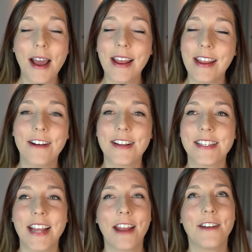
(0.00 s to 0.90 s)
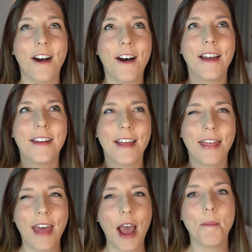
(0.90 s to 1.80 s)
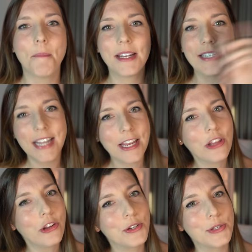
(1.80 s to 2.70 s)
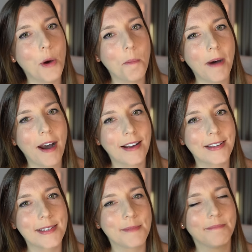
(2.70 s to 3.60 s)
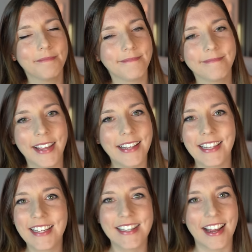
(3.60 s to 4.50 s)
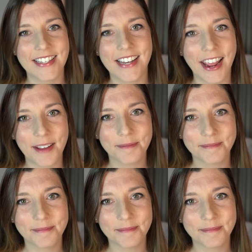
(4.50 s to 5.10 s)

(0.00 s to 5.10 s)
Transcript: not here to stand on that particular soapbox at least not today.